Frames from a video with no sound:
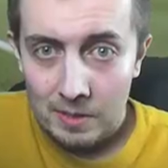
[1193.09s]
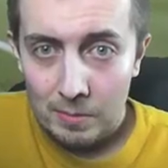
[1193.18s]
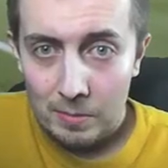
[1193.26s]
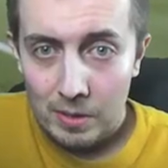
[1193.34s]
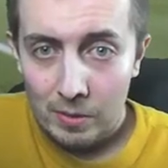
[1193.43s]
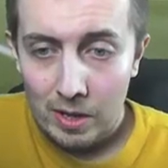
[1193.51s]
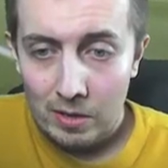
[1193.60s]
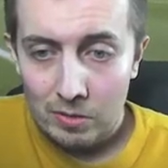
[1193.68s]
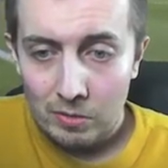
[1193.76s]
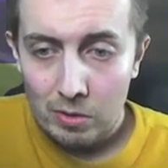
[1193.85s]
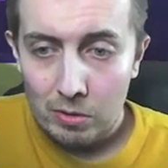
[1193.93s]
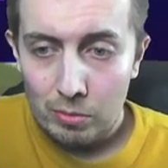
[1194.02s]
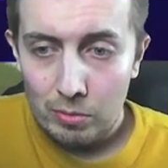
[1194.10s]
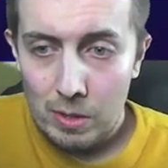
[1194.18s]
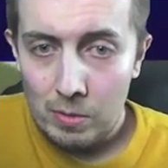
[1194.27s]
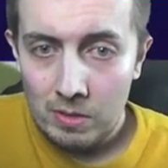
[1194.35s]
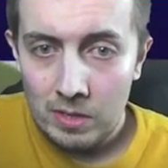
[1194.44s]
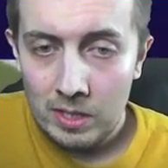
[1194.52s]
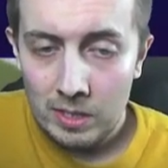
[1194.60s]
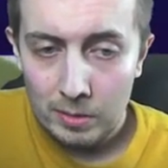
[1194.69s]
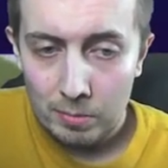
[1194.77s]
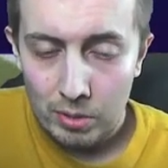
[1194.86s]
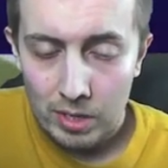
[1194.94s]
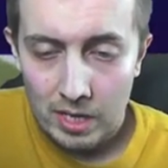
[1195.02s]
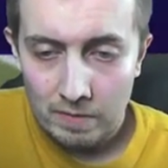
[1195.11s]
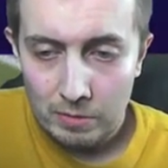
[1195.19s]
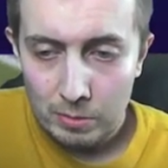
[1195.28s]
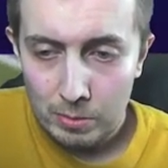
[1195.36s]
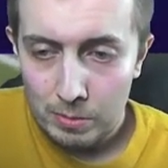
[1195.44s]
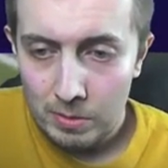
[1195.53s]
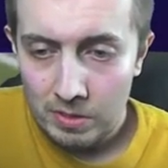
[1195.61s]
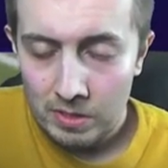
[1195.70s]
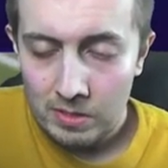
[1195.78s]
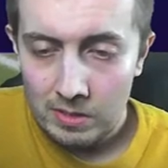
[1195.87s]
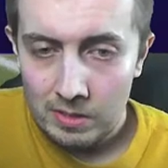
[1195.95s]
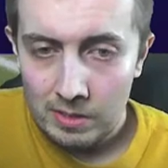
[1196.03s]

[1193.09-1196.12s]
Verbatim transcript: But there we go. So 3-1, pretty comfortable to be honest.